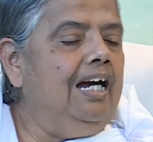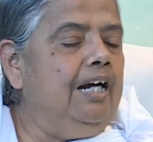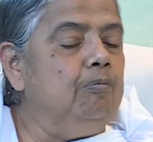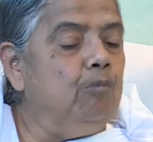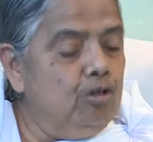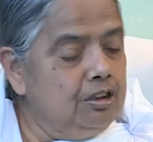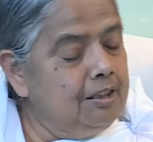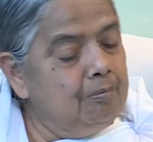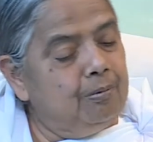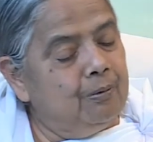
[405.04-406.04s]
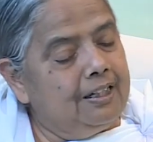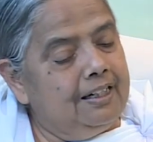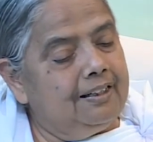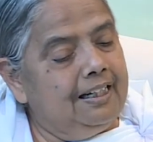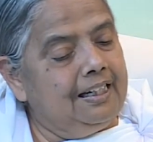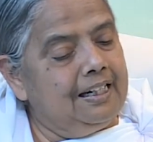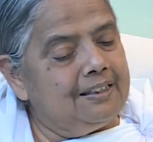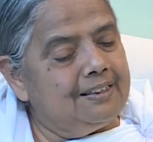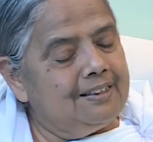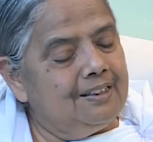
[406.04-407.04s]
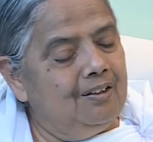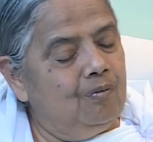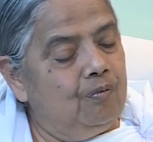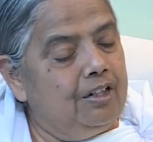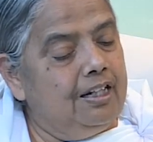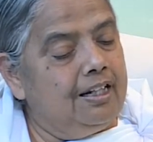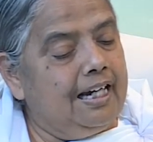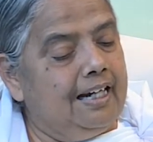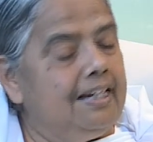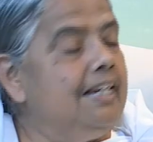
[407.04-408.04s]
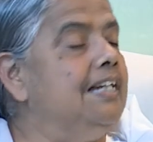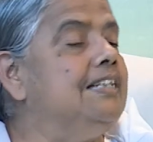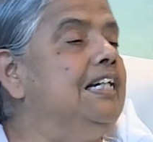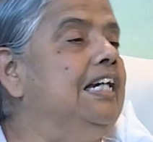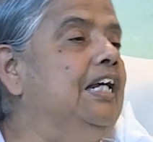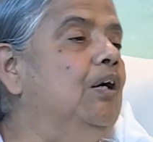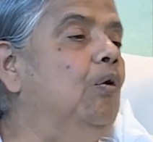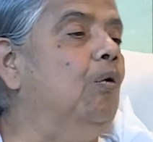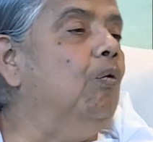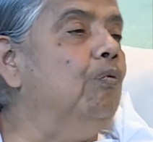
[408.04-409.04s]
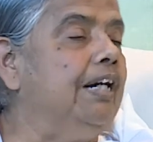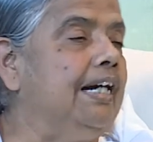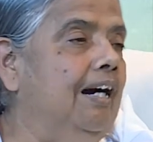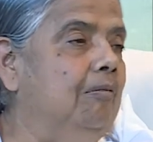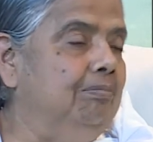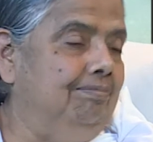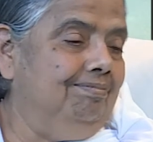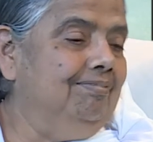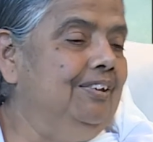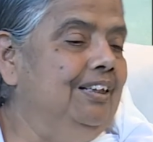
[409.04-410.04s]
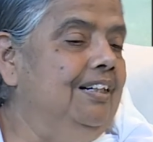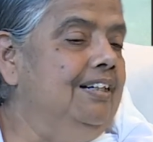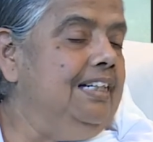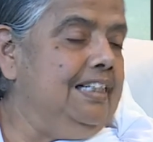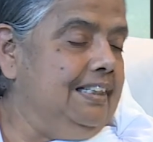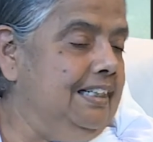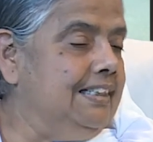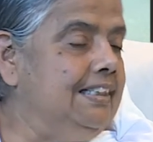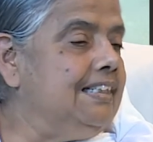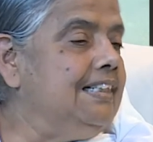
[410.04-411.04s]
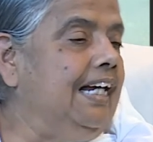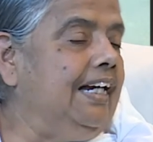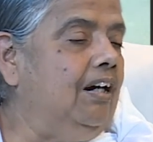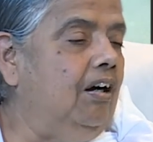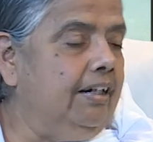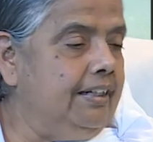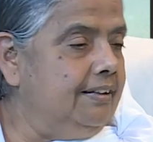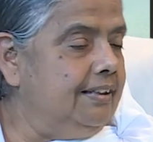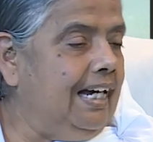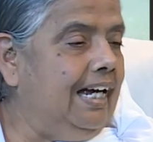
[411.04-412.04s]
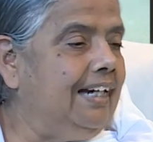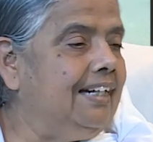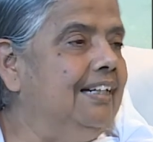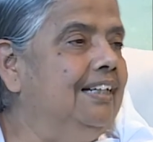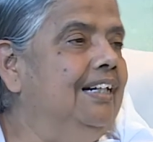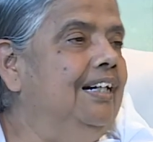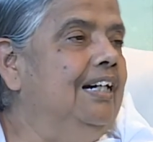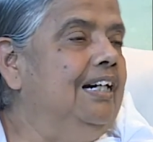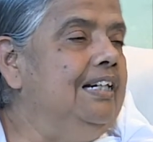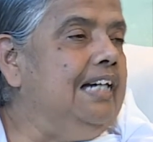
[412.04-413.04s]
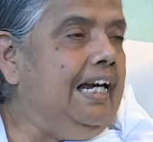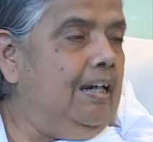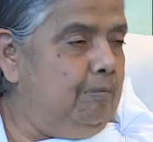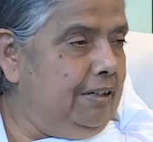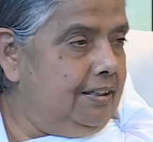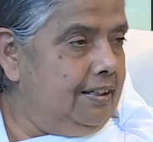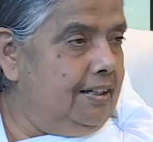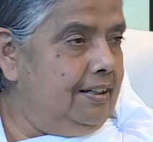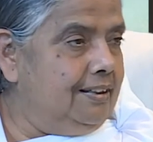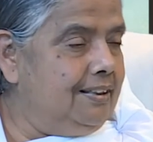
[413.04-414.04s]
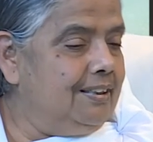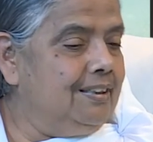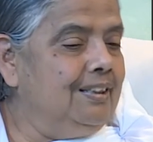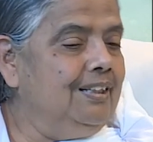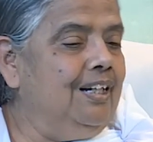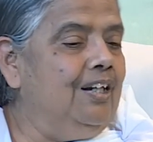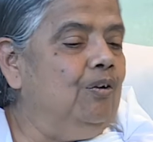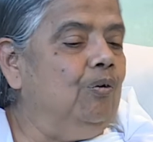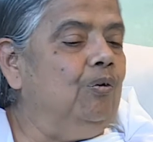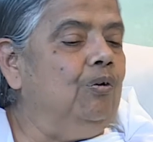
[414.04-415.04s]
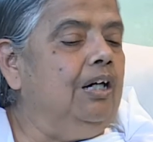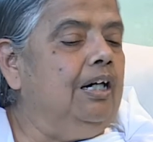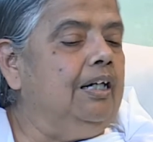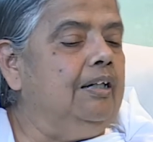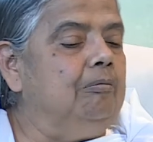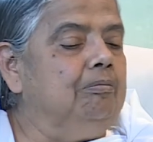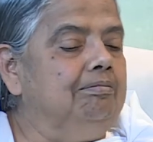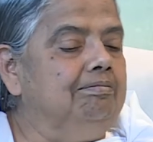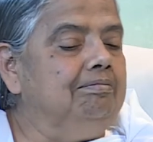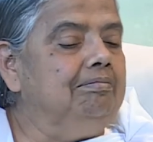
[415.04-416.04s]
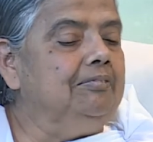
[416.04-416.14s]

And most important thing is we can easily overcome diseases like heart attack, diabetes, bad